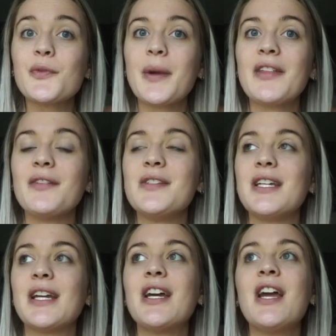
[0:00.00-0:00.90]
my
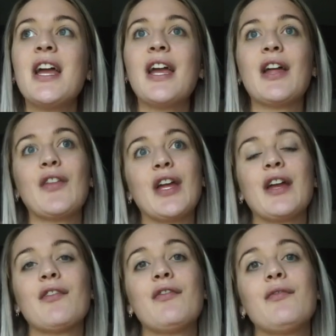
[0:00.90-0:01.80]
lifting and like
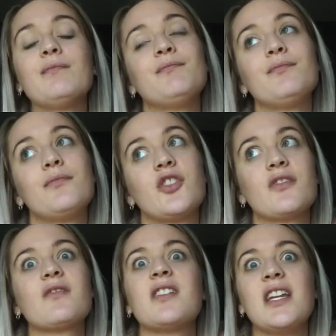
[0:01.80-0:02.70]

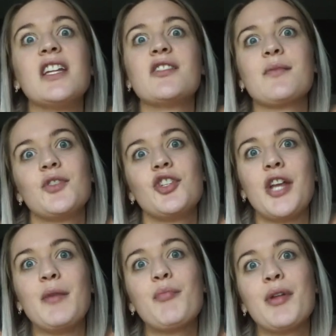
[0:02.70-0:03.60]
just getting some
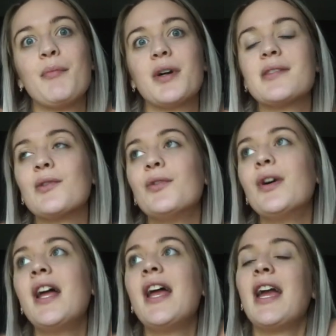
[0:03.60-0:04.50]
shape and muscle.
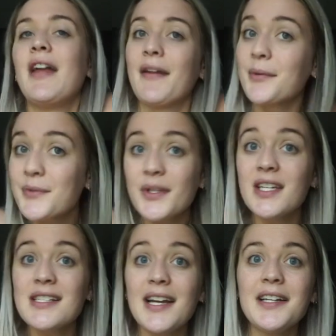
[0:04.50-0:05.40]
And that was really
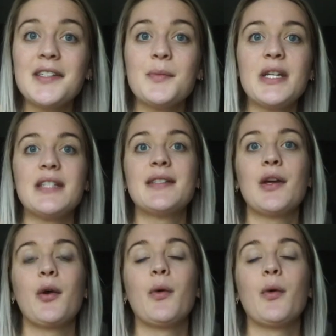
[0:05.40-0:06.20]
exciting to me. So,